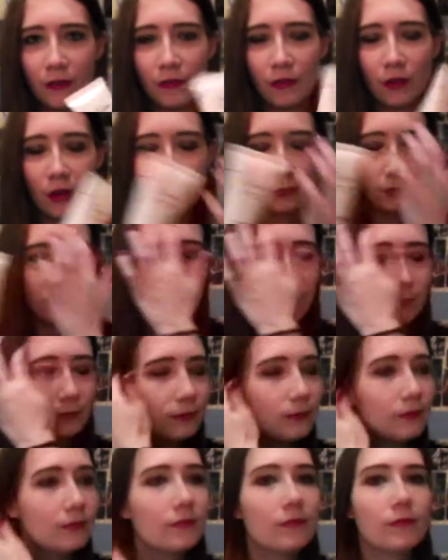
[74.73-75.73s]
from um,
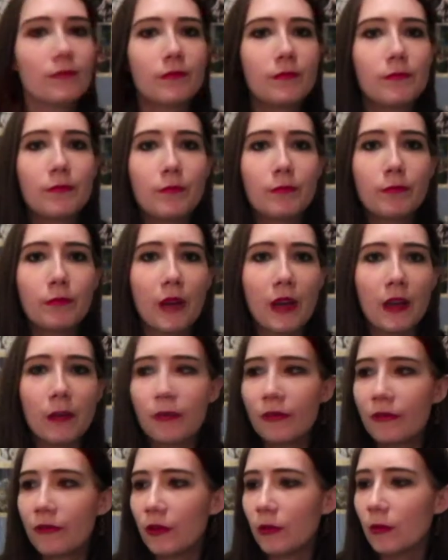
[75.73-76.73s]
buying
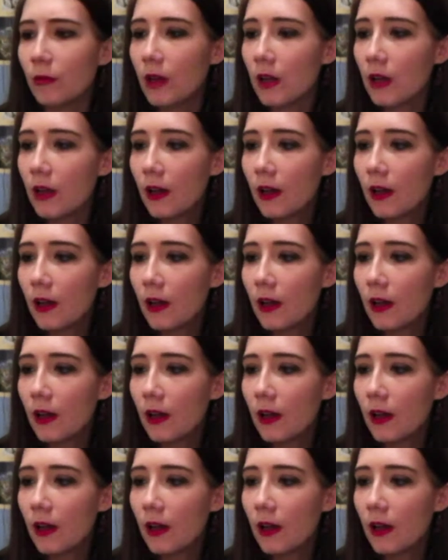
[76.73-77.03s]
perfume.